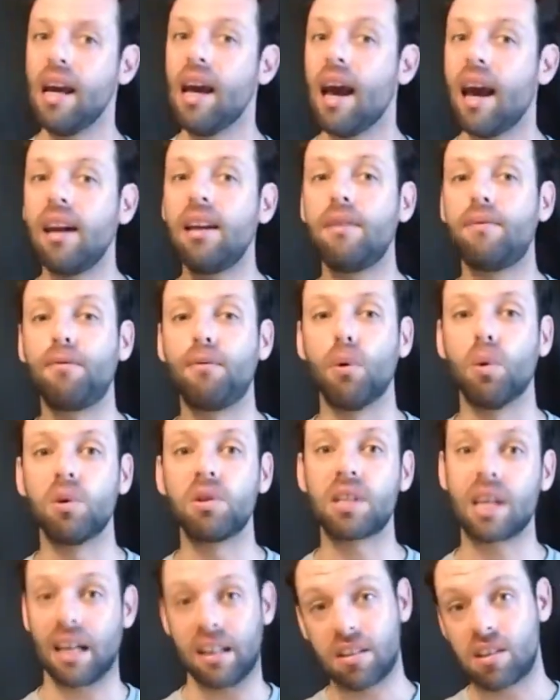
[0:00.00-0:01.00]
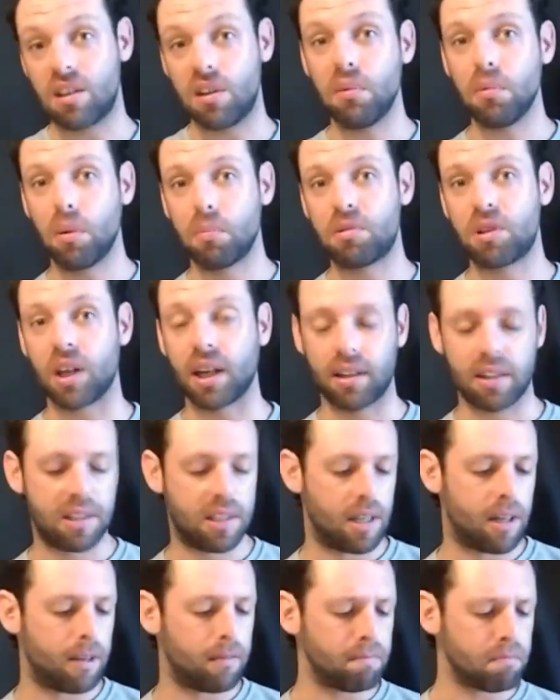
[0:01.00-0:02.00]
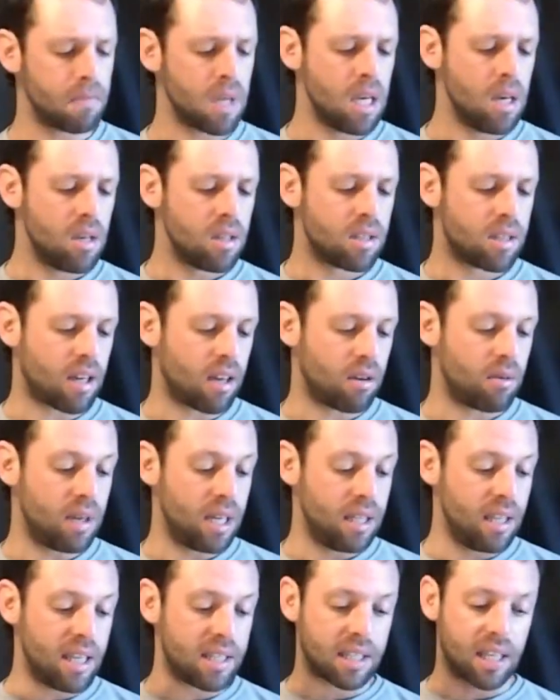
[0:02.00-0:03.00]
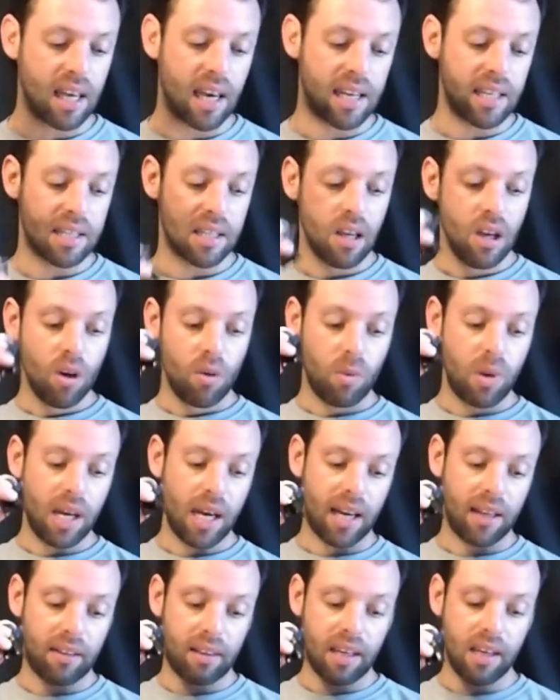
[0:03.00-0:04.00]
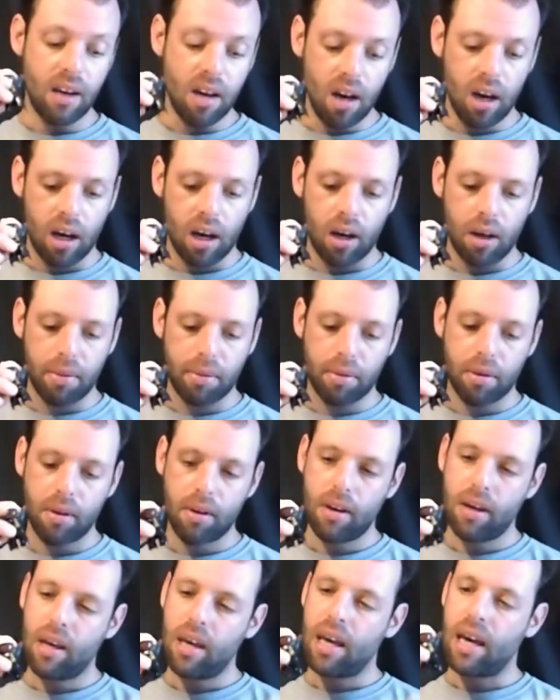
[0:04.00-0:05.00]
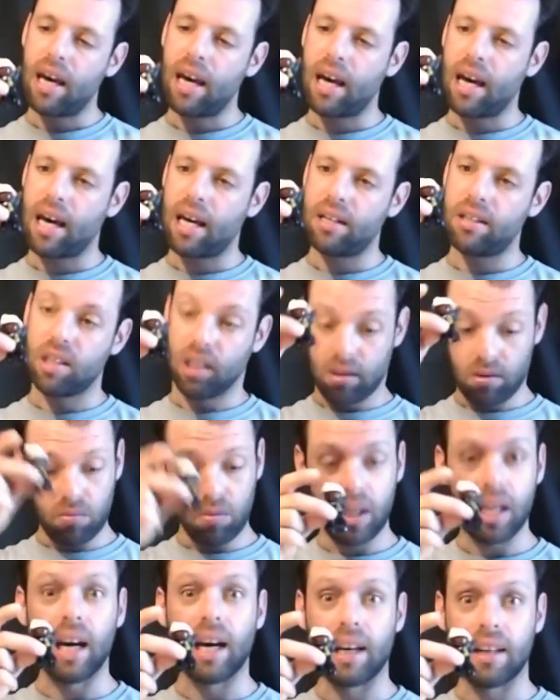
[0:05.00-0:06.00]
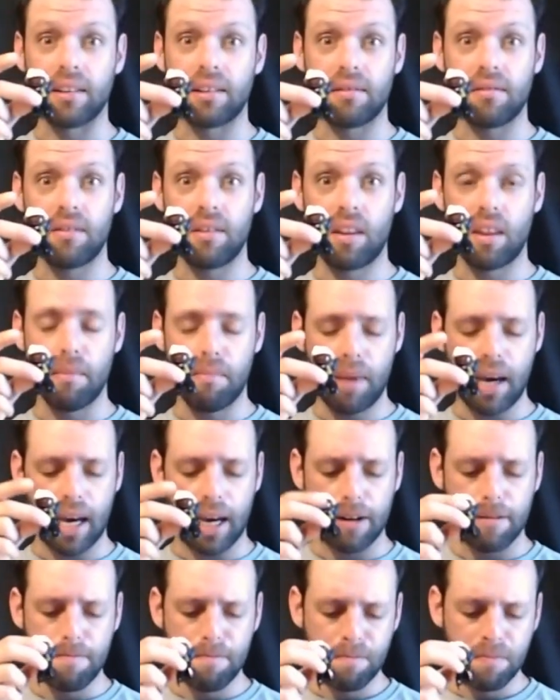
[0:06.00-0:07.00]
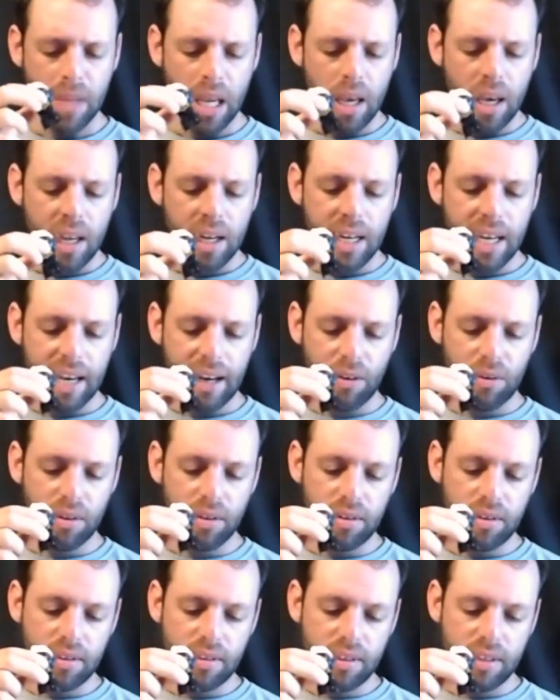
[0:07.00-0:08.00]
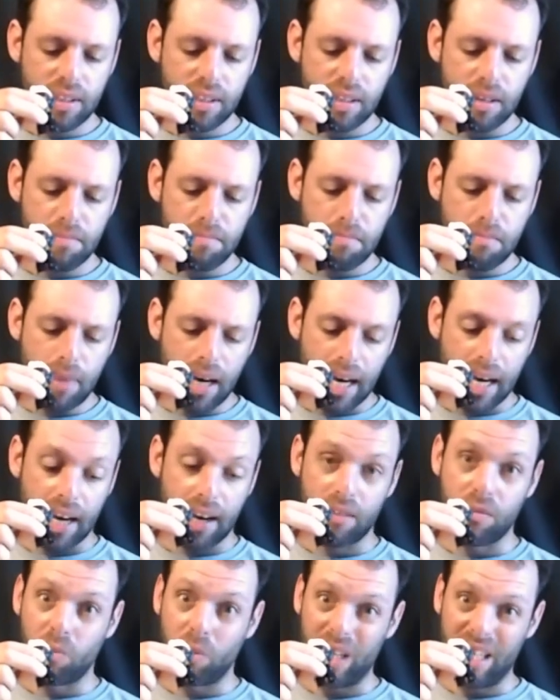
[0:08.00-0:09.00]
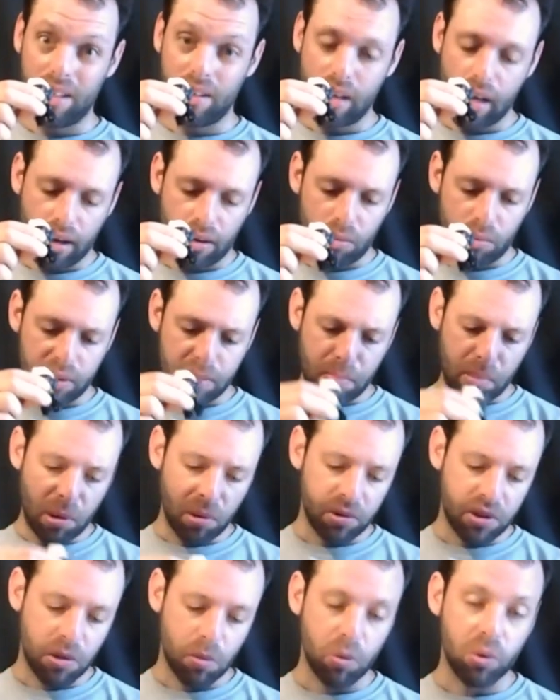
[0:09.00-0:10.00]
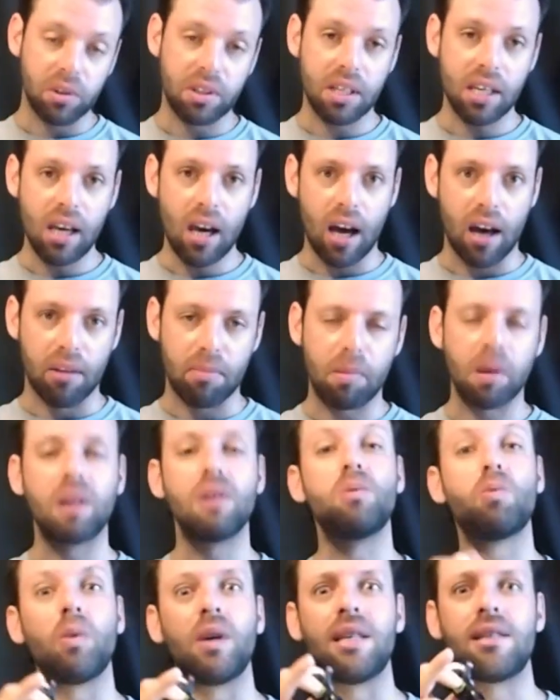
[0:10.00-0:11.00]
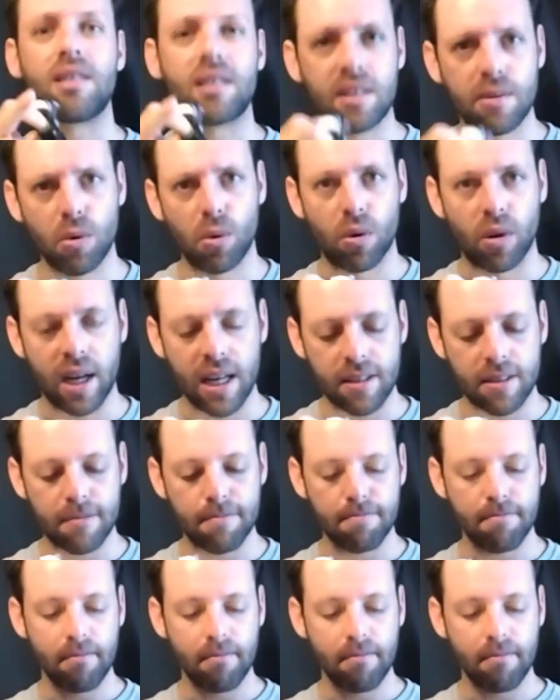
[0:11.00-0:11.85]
Any force has two objects in it. So in this case, we had the Earth and we had the man. Now, the man we know was pulled towards the Earth because we saw it.